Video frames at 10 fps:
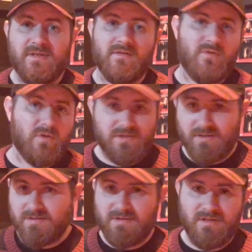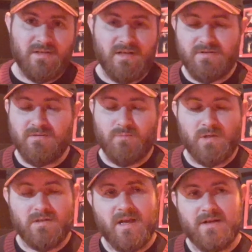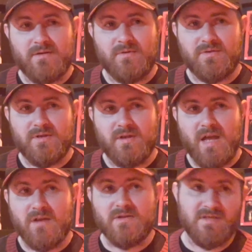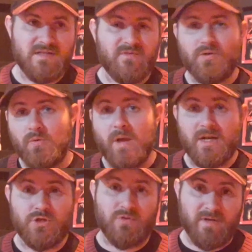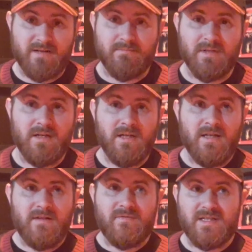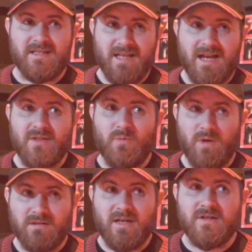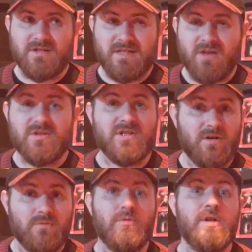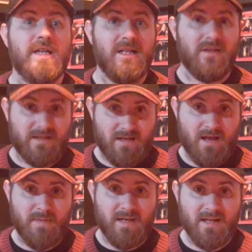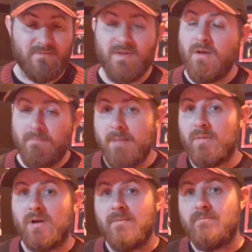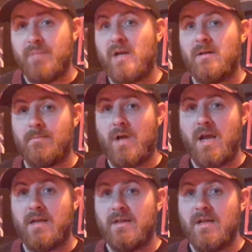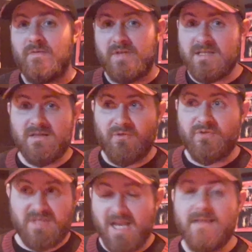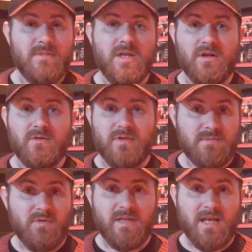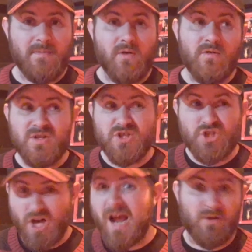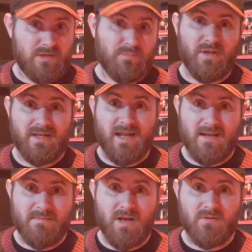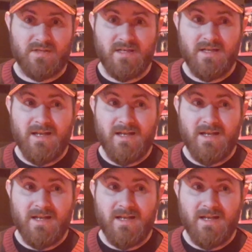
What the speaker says: And then, of course, there's the other one-liner with the "how's this for a wet dream?" It's like, yeah, the one-liners now start really coming. And remember, bear in mind, this is the same year this movie came out, Child's Play came out.